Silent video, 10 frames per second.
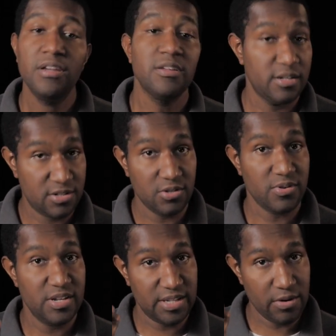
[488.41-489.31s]
yes, there
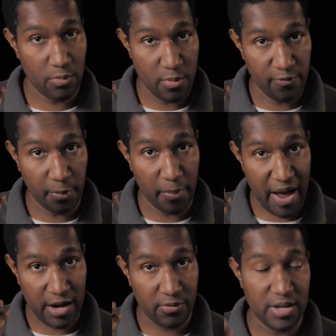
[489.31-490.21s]
is a removable
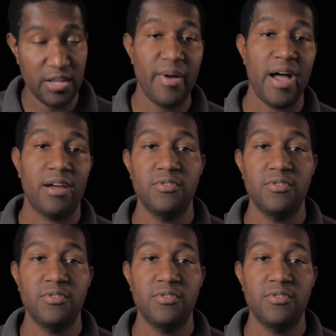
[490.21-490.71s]
battery in the back